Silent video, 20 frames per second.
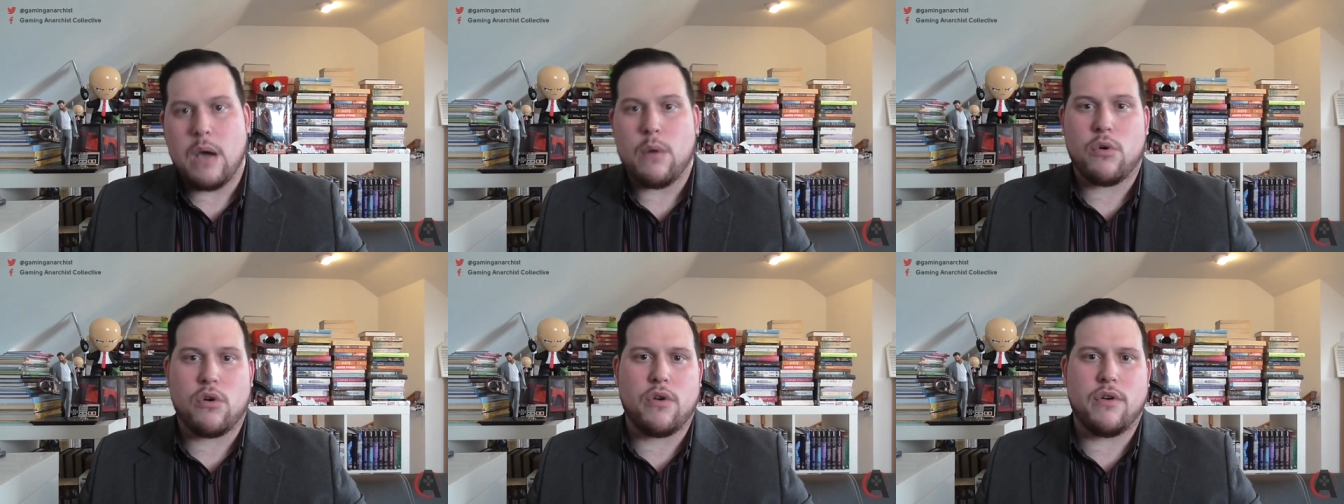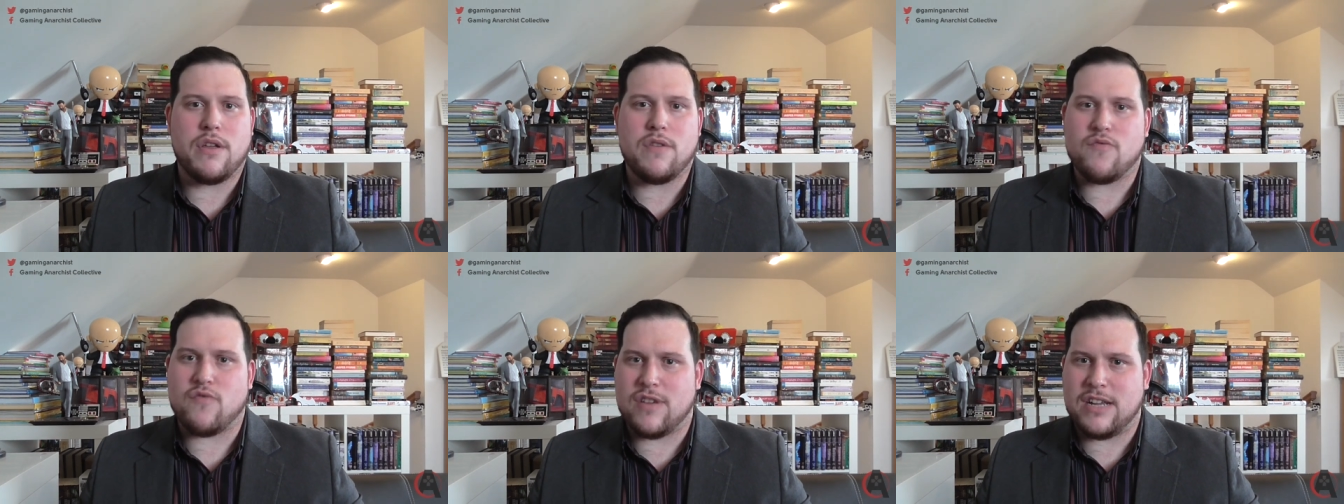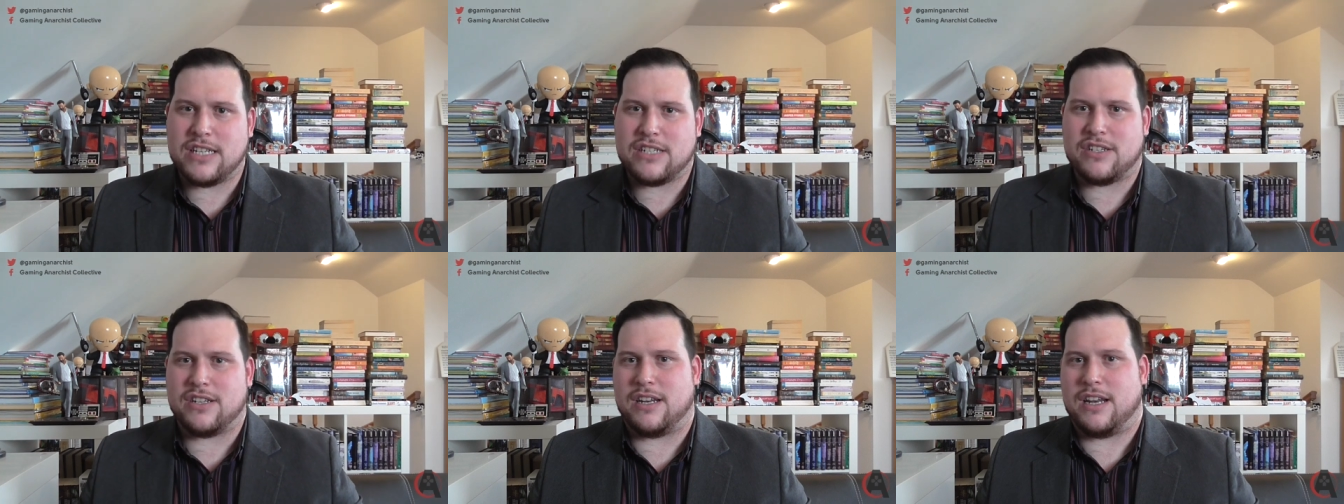We're only
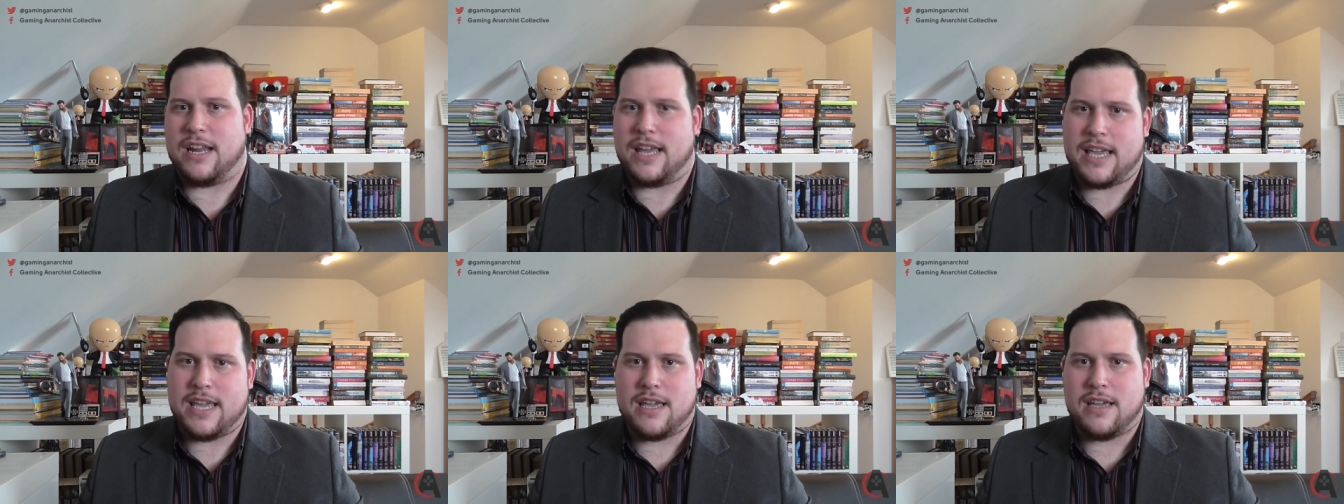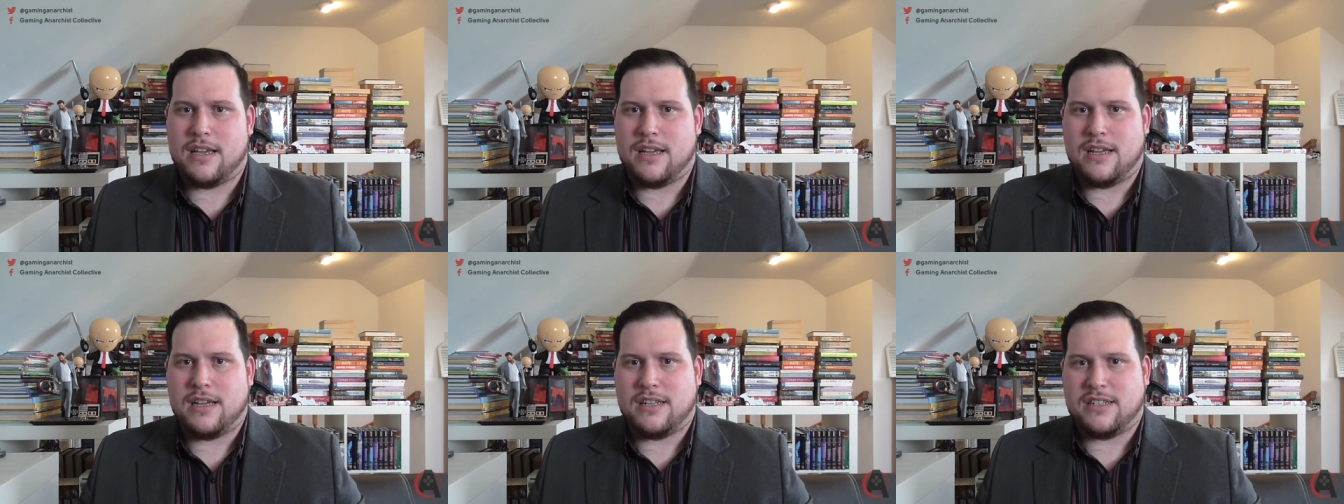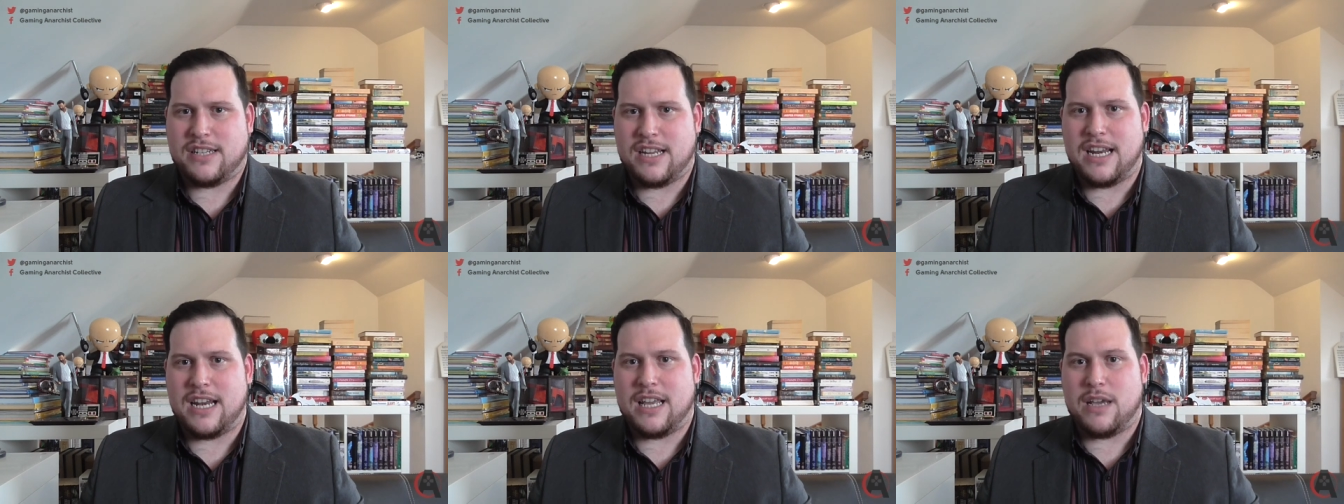recently
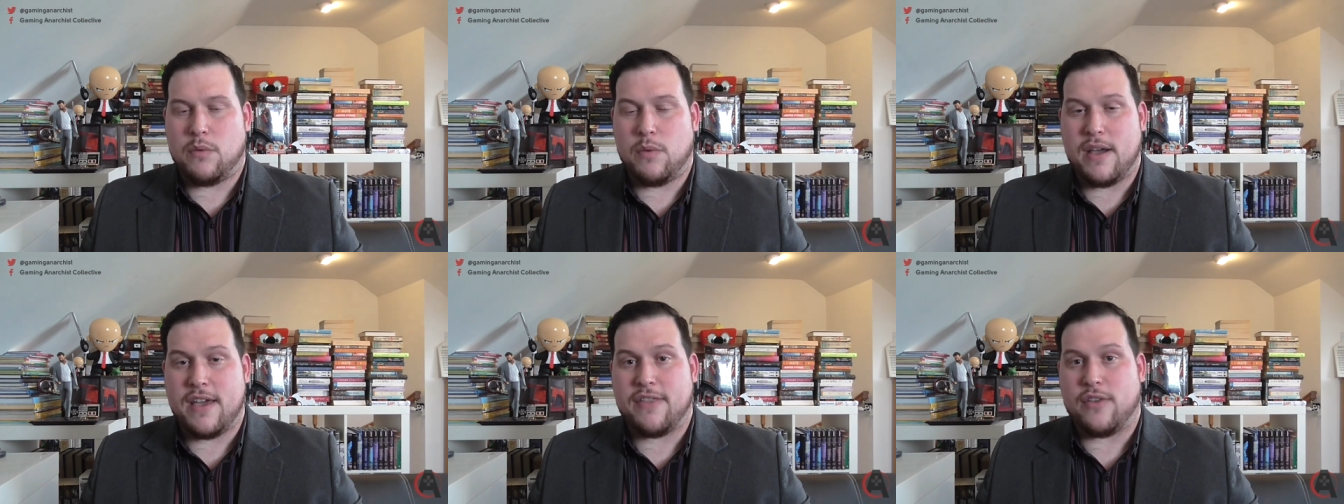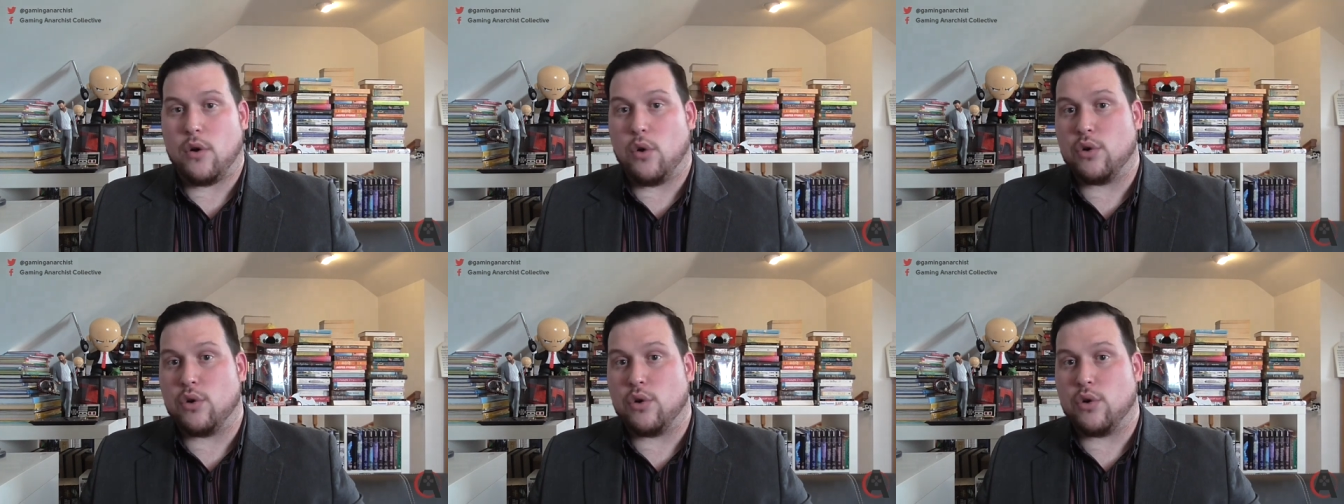dealing with